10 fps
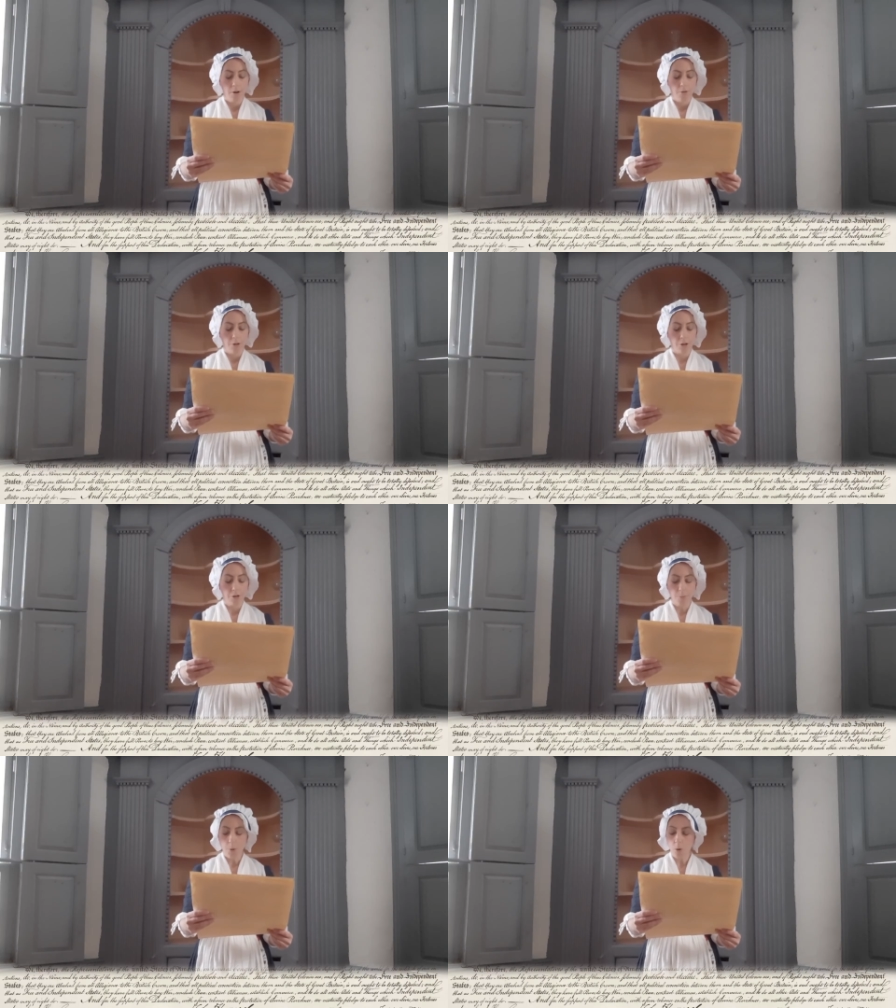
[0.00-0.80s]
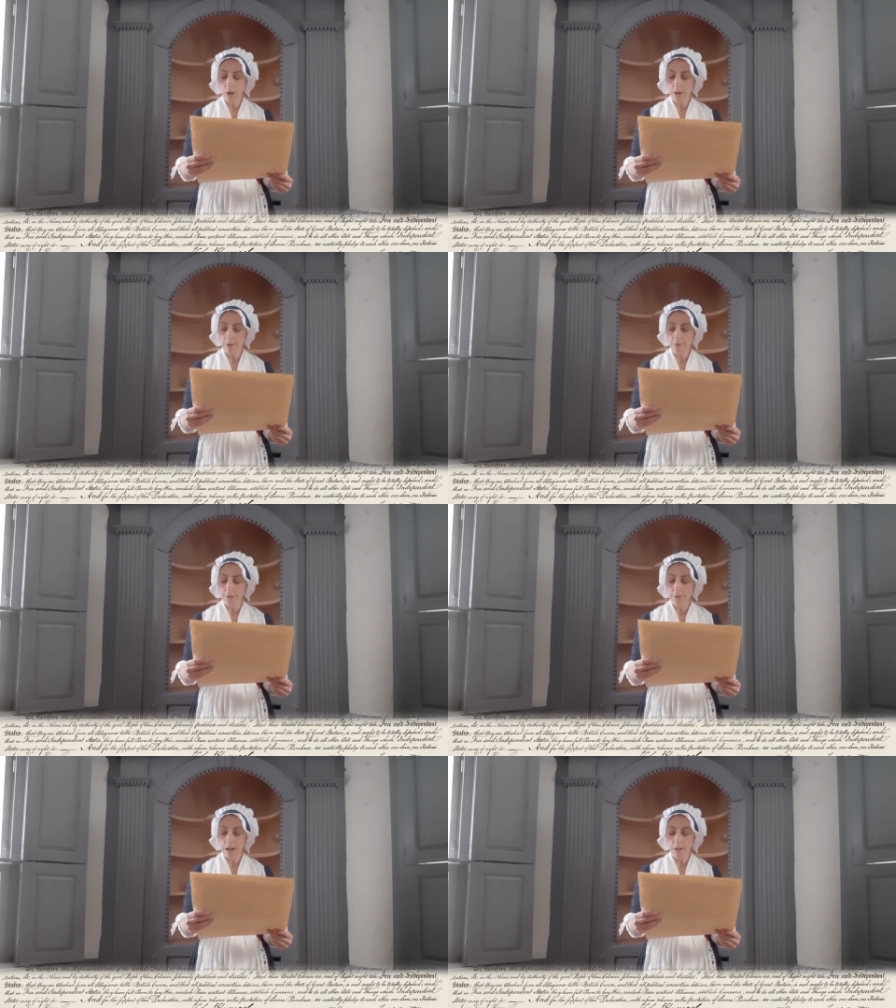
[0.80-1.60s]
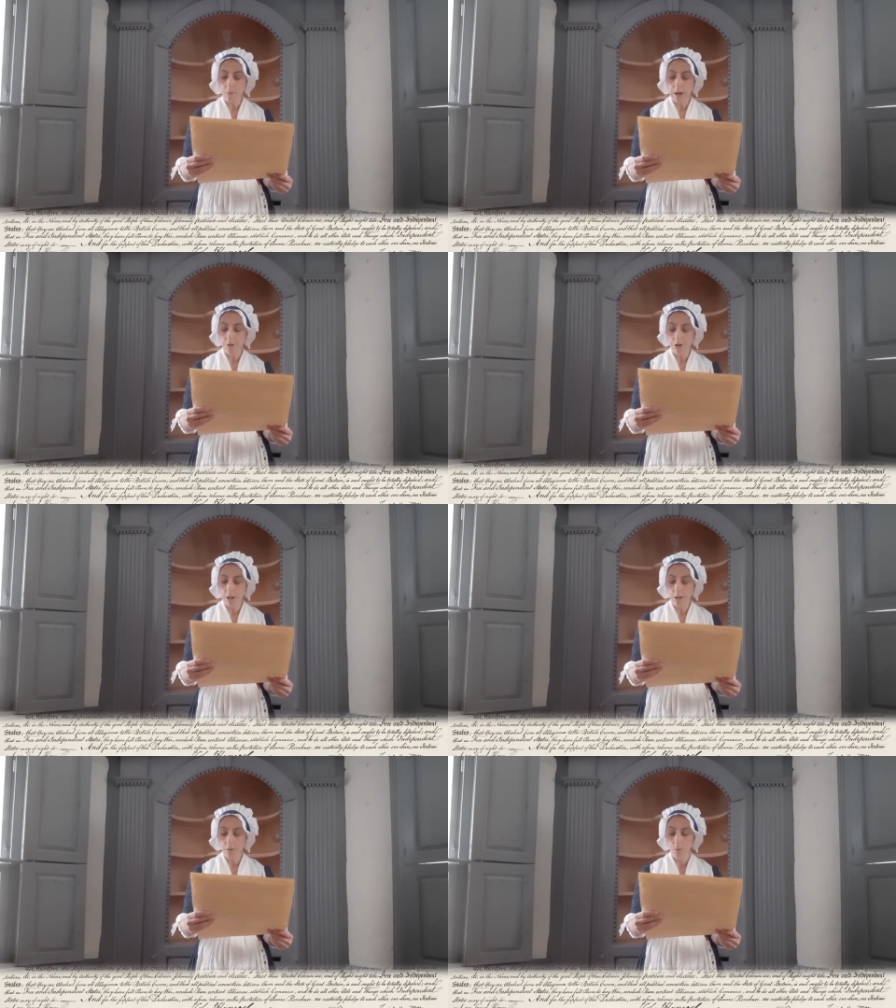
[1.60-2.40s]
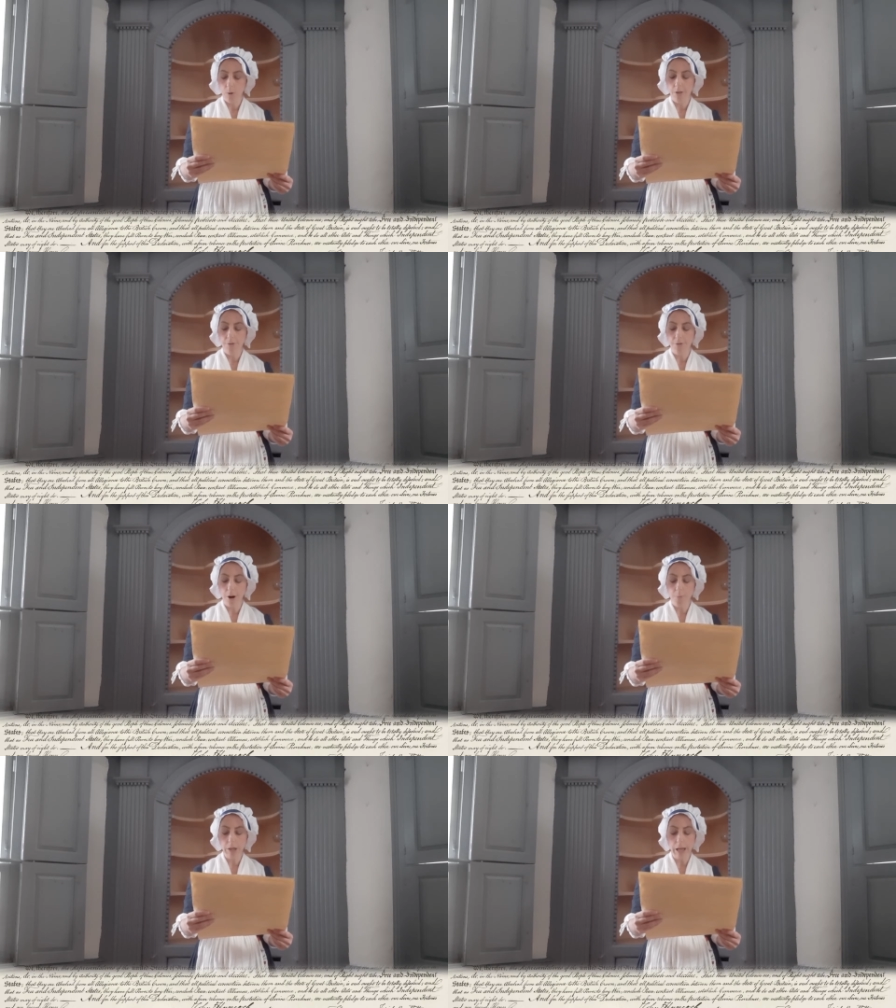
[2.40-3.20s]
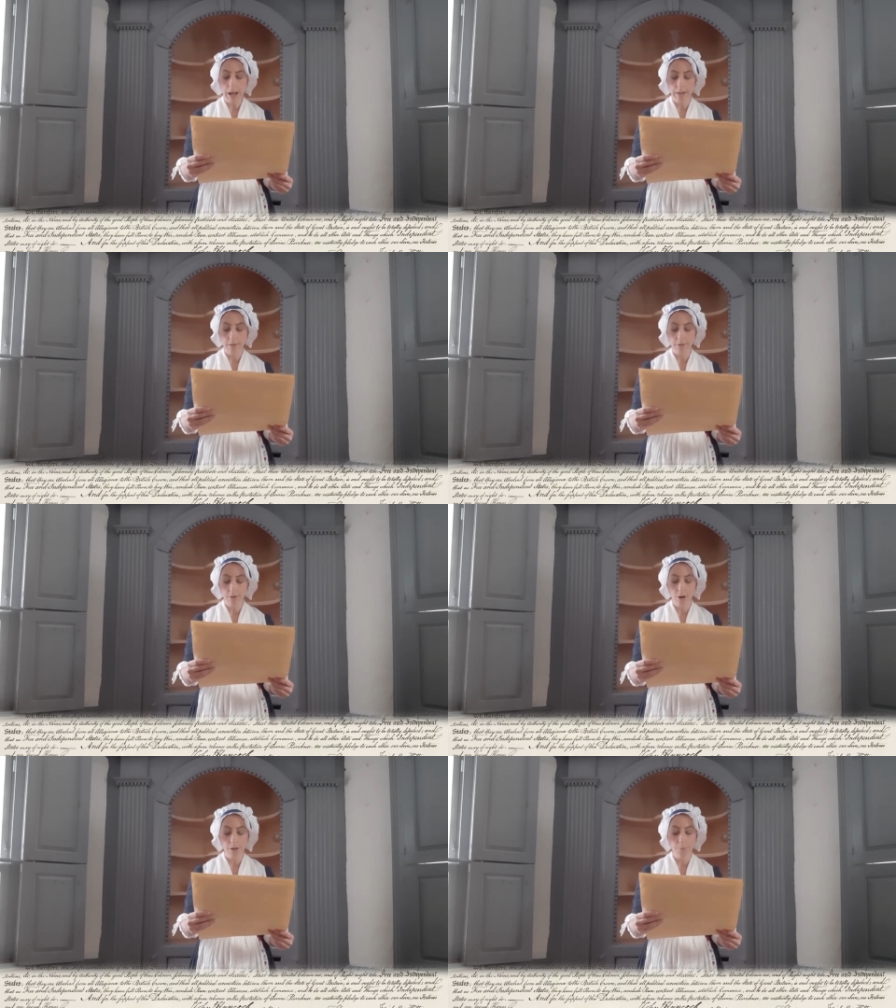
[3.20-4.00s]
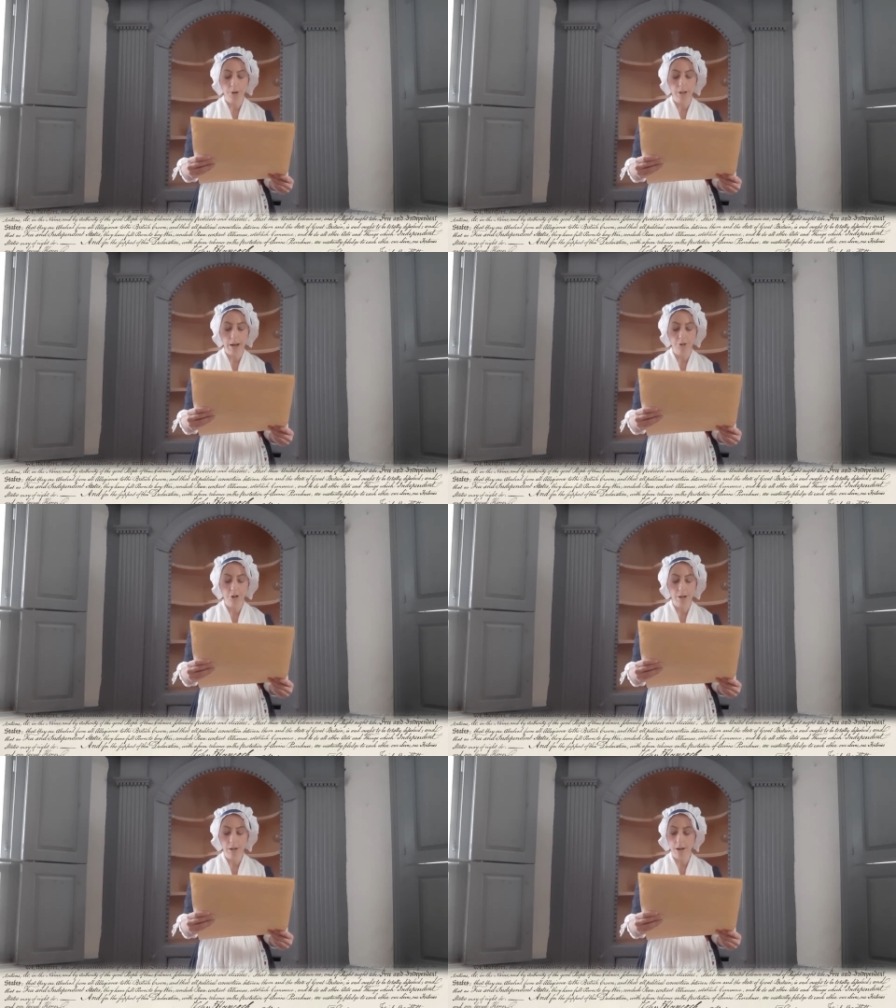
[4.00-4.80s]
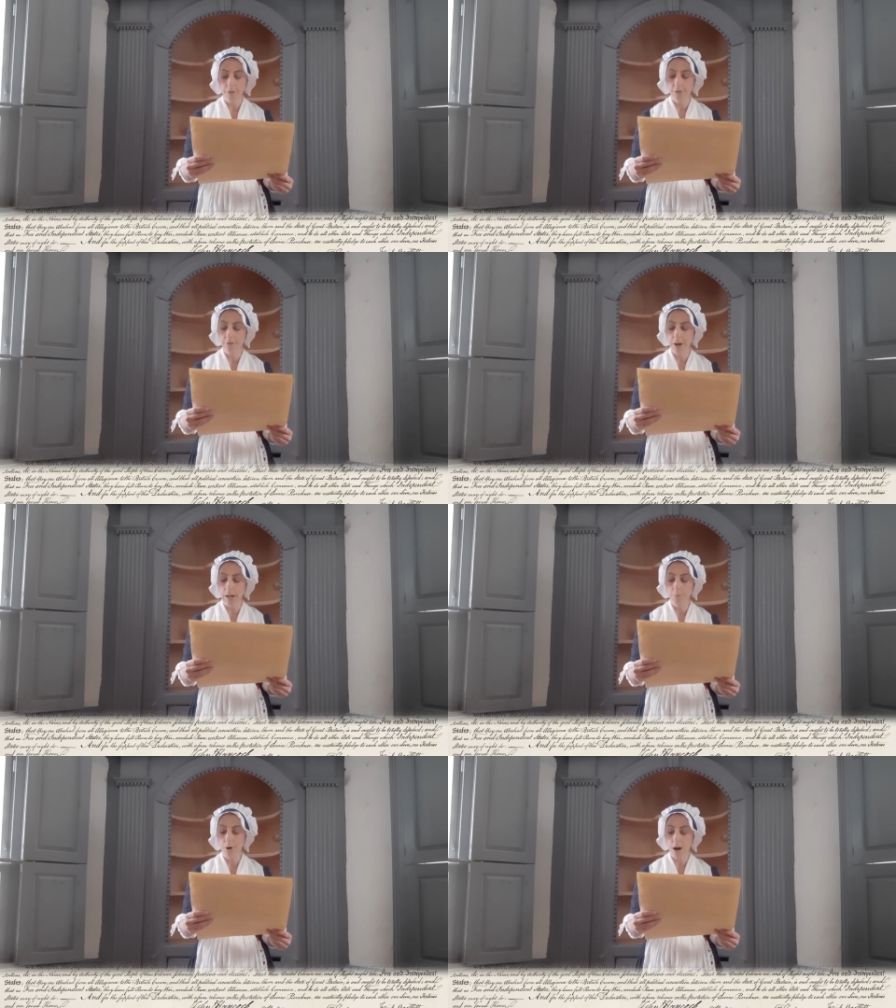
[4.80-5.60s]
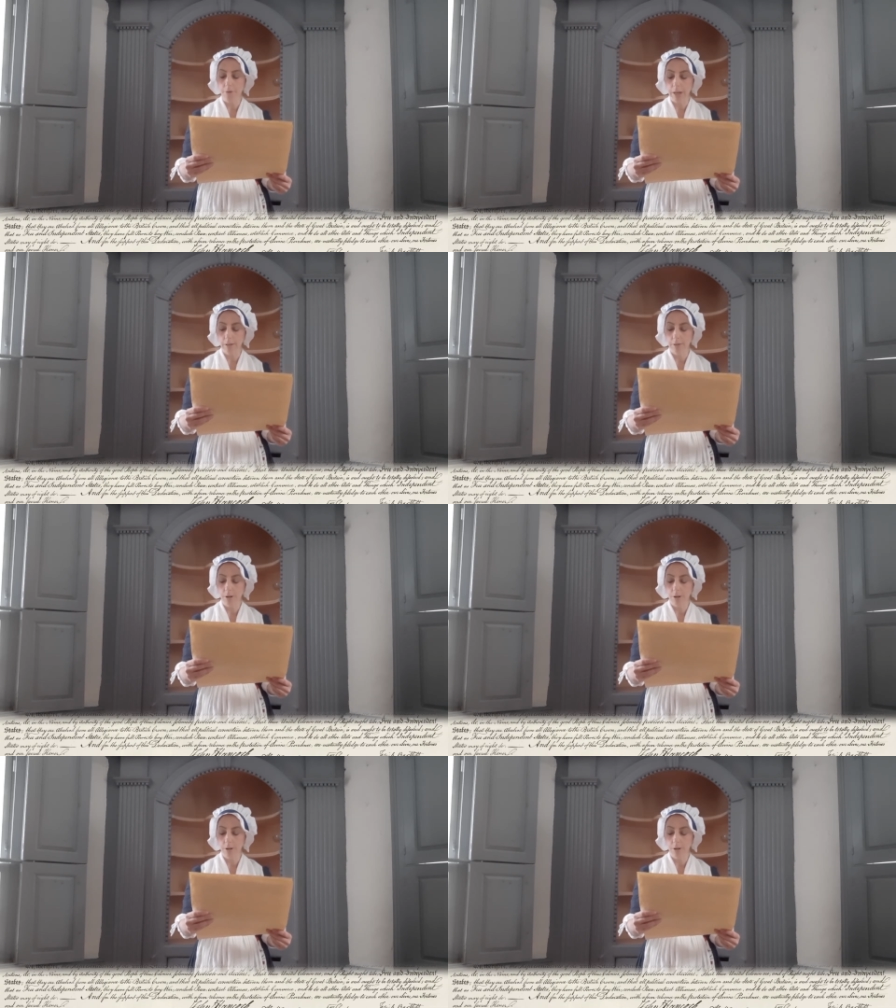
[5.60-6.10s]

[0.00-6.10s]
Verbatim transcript: For the support of this declaration, with a firm reliance on the protection of divine providence,